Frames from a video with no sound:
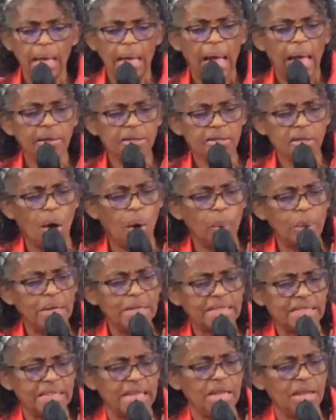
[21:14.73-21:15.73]
And so we
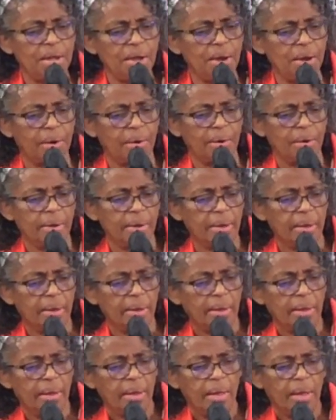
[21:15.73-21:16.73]
see here
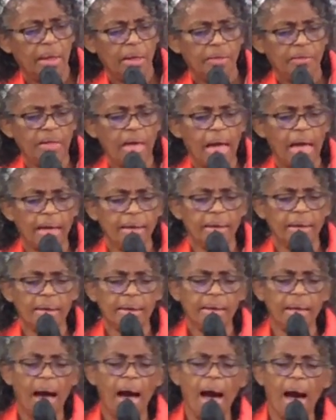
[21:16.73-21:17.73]

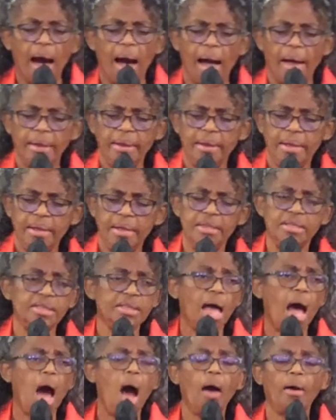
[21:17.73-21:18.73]
that God
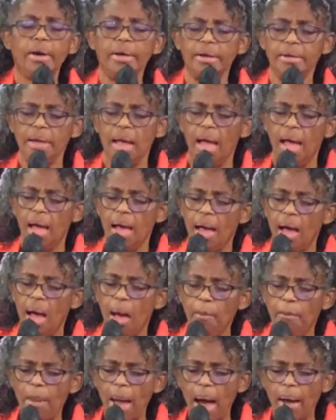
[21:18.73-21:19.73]
is talking
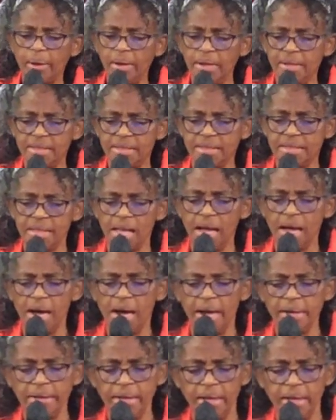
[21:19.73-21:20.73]
about his
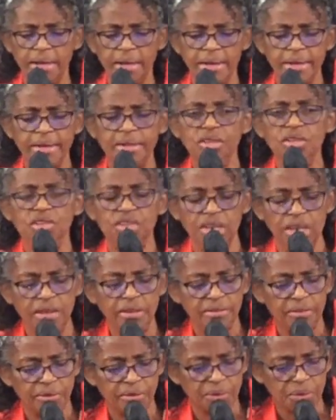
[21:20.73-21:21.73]
son,
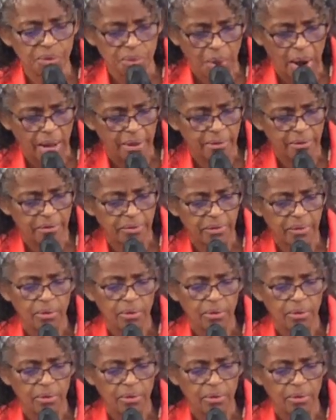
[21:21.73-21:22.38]
Jesus Christ.